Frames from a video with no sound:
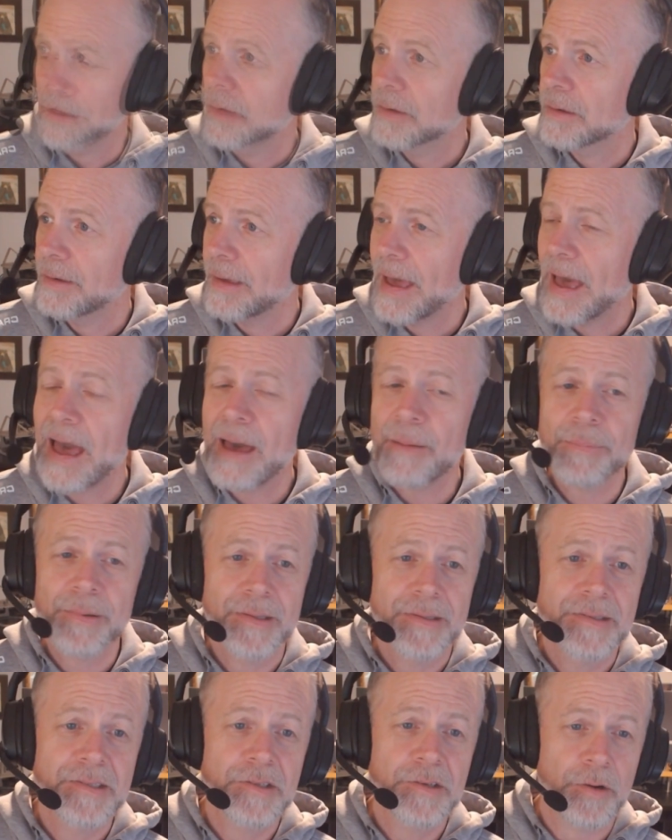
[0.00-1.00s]

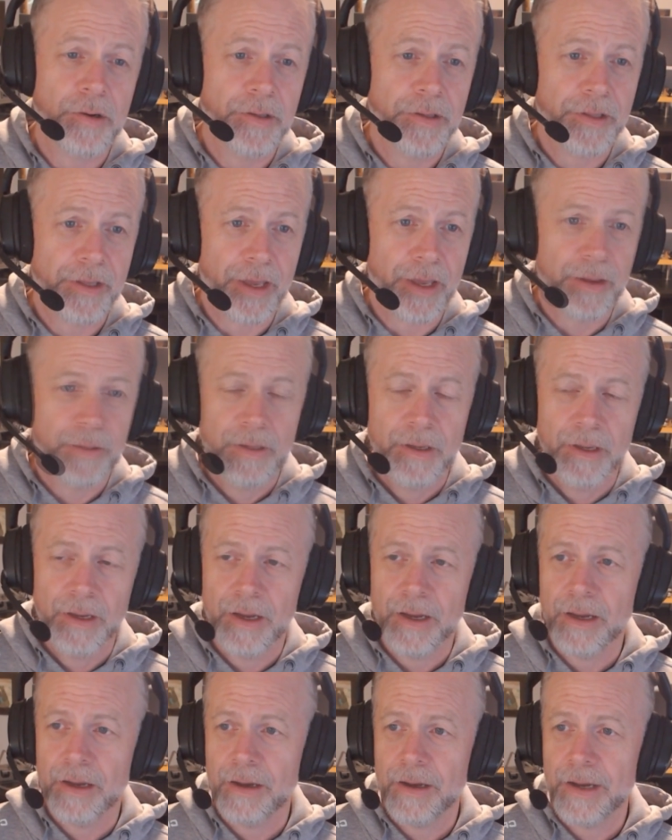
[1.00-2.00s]
happens during the game.
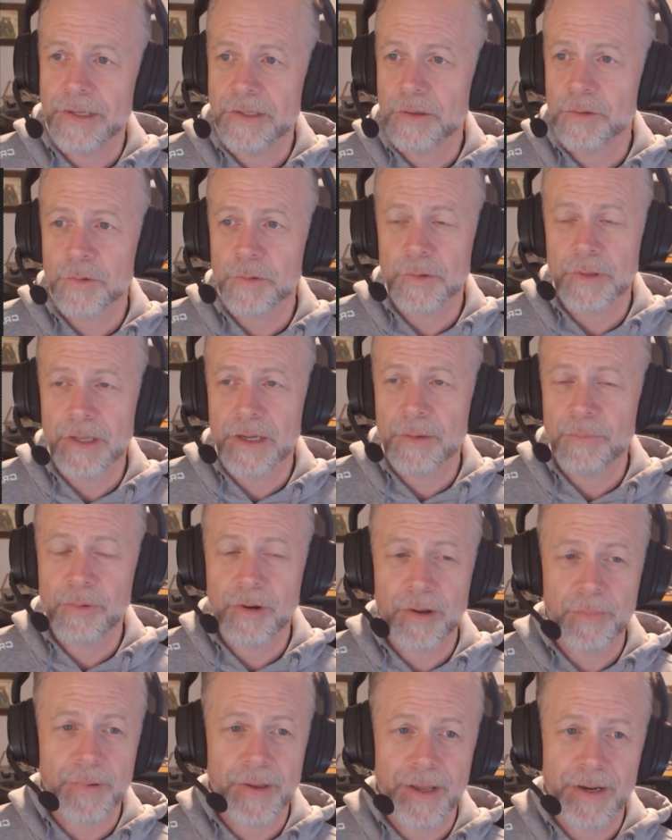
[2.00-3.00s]
I don't do a lot of
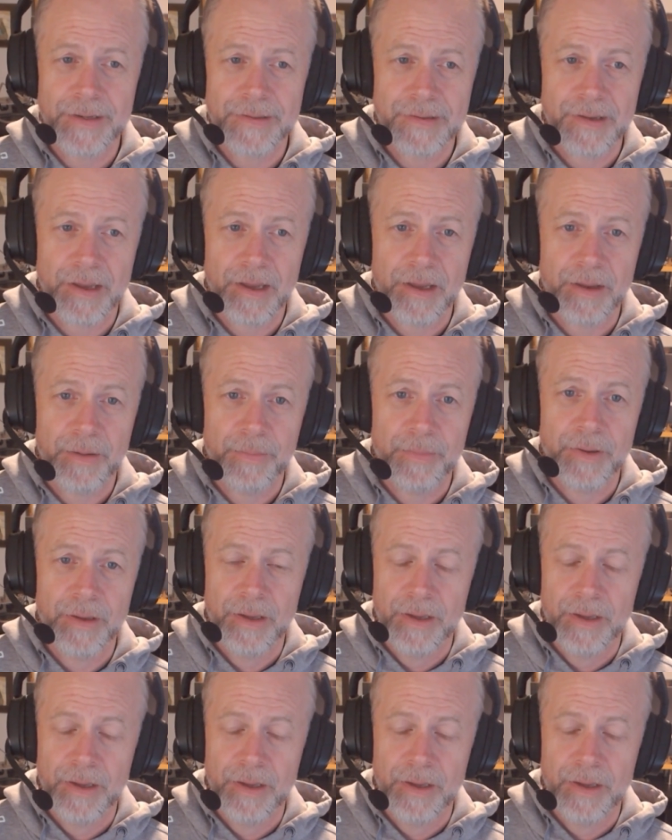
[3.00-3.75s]
prep ahead of time.